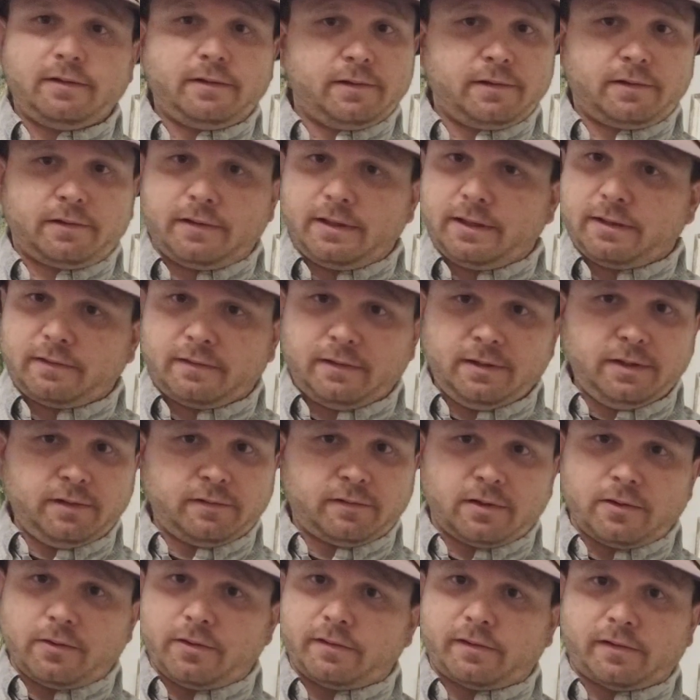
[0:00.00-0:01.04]
and 60s,
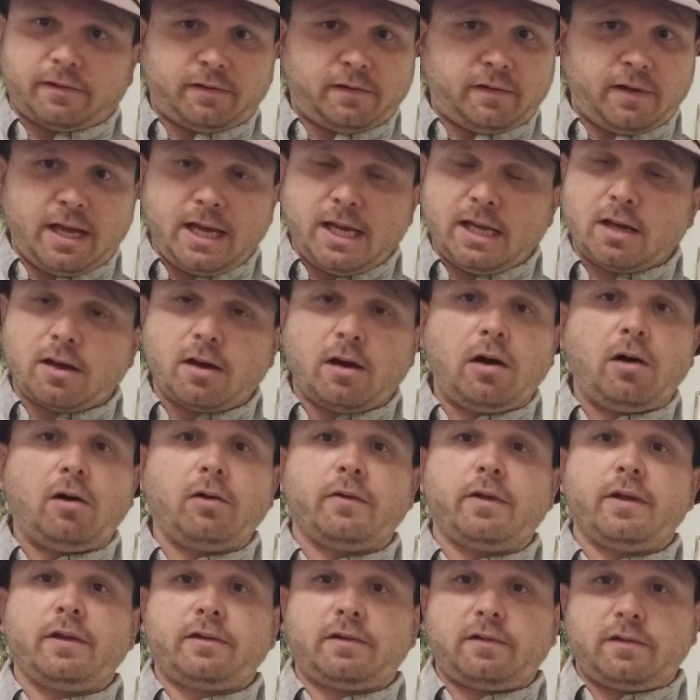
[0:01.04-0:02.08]
there was this thing called
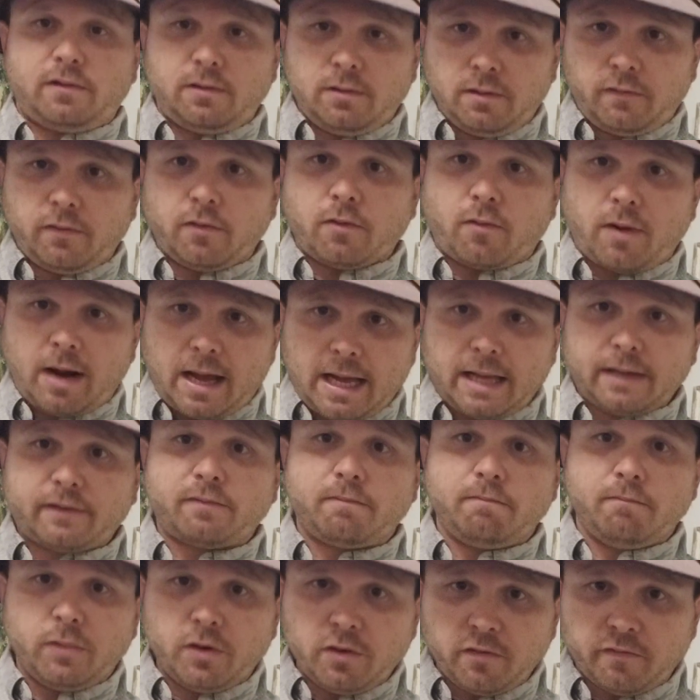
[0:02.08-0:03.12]
the Civil Rights
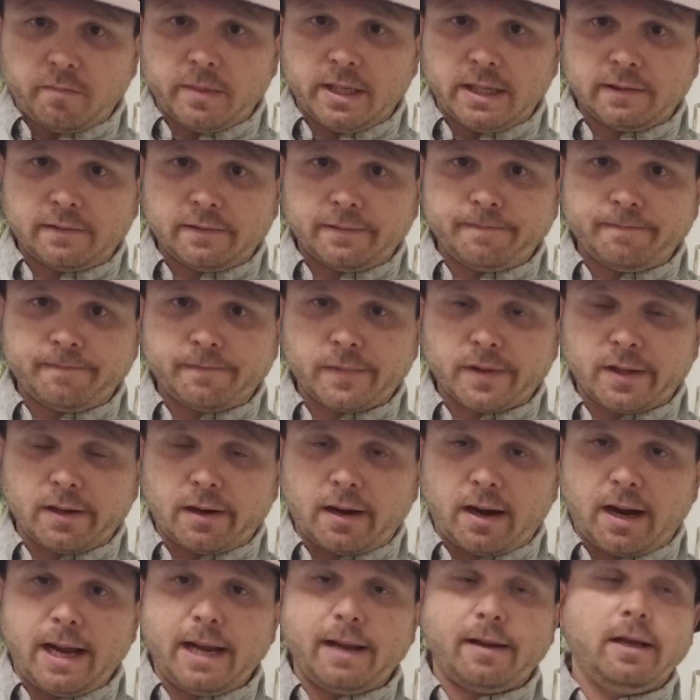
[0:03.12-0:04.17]
Movement. All
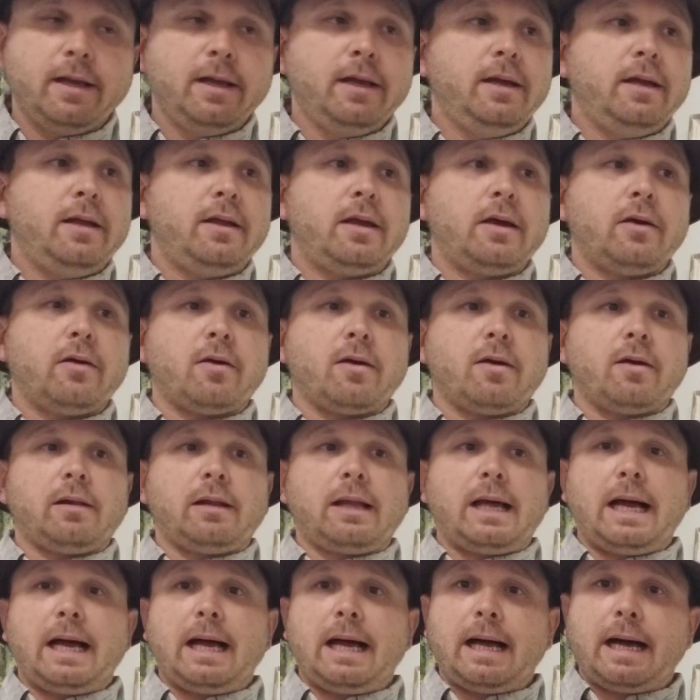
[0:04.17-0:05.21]
right? There were a
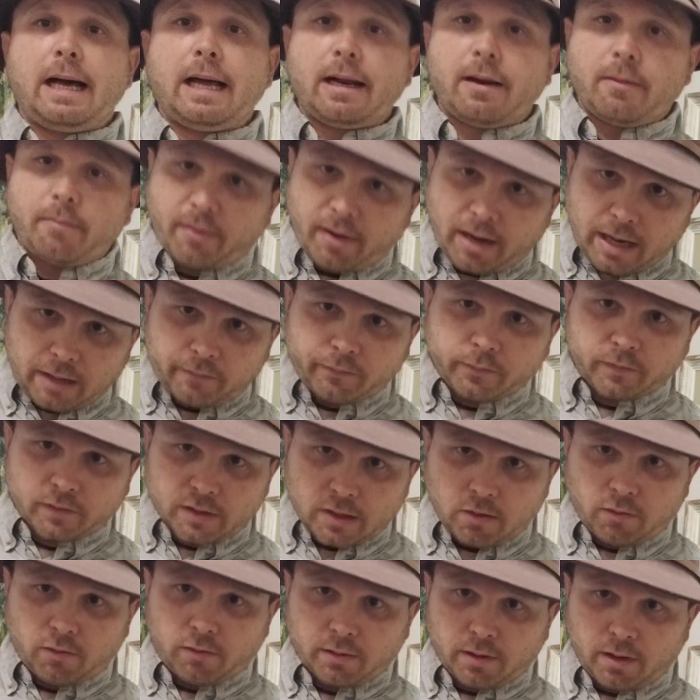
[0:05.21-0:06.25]
lot of problems
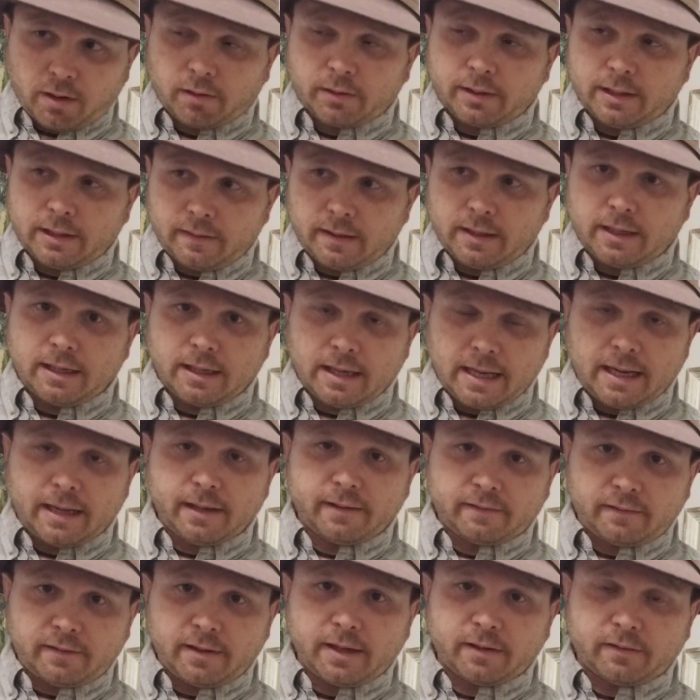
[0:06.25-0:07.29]
going on in the United
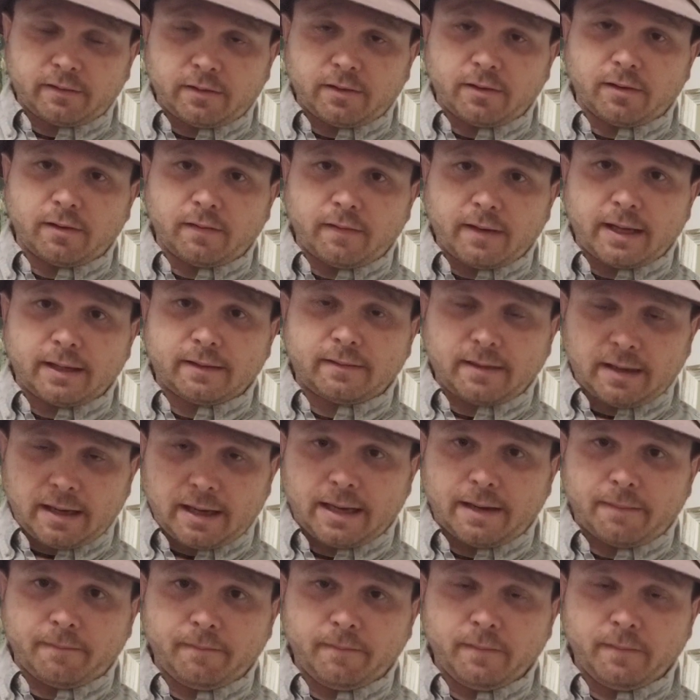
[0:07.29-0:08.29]
States during that time.